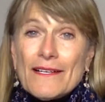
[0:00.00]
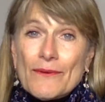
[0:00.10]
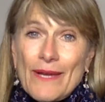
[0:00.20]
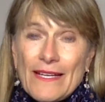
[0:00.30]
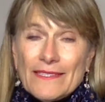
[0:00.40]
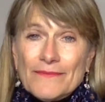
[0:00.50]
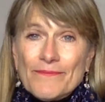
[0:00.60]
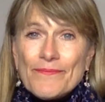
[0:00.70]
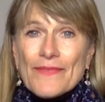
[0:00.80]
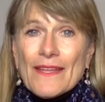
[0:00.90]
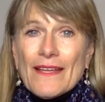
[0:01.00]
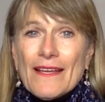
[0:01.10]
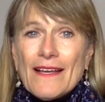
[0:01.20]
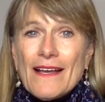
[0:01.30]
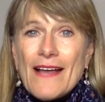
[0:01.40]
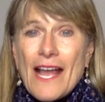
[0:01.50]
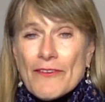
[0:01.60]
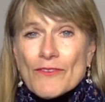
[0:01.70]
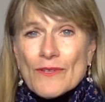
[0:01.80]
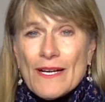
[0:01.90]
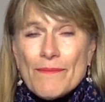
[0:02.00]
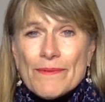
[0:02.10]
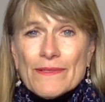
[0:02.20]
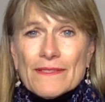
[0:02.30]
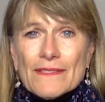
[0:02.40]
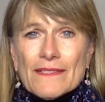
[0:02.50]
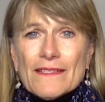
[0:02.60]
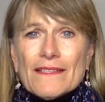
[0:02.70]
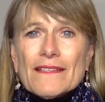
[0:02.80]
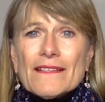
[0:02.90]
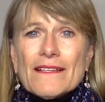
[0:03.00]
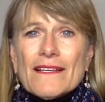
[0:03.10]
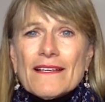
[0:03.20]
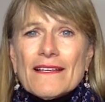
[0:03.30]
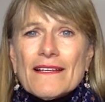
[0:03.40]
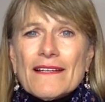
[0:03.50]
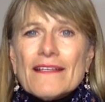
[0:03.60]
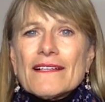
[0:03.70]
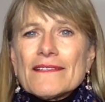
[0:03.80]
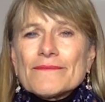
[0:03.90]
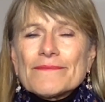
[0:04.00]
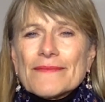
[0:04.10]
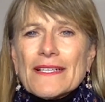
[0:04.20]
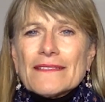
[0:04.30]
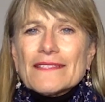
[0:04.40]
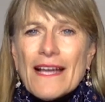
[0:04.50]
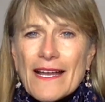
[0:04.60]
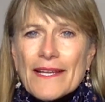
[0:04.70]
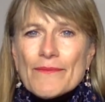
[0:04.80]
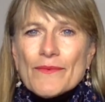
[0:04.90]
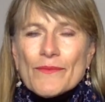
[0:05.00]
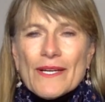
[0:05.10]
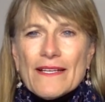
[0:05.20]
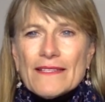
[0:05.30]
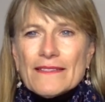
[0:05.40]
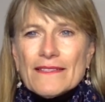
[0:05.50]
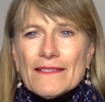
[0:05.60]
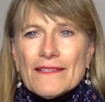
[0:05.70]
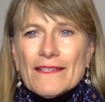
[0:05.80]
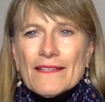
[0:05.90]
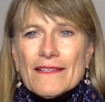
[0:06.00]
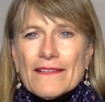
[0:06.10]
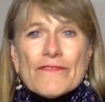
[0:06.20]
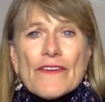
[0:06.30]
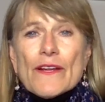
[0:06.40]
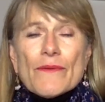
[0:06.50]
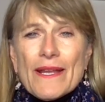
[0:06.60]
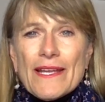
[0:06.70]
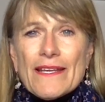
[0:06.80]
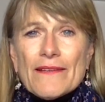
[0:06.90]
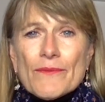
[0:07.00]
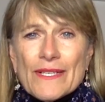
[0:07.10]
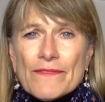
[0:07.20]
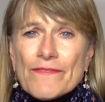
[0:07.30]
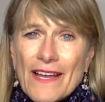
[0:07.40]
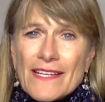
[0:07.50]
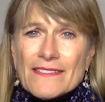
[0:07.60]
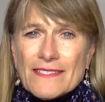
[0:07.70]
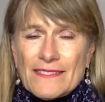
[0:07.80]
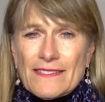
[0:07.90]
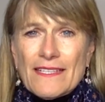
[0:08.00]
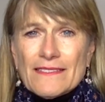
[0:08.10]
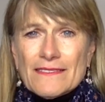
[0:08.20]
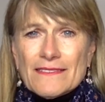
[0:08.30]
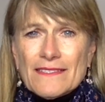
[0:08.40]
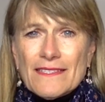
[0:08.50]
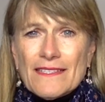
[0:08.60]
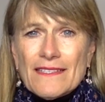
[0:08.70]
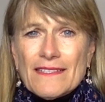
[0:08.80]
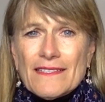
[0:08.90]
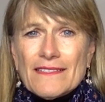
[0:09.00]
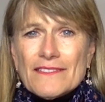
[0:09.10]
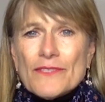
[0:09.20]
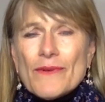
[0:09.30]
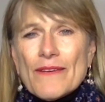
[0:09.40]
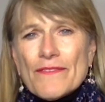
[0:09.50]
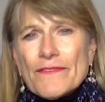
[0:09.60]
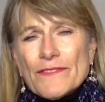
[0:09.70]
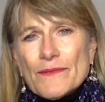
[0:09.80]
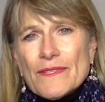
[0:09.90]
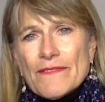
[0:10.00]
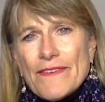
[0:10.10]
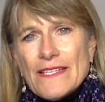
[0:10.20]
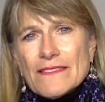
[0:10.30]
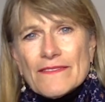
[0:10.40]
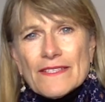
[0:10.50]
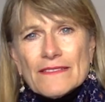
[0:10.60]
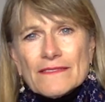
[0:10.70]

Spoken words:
Well, I grew up in a time when the very way we define success too often flew in the face of it.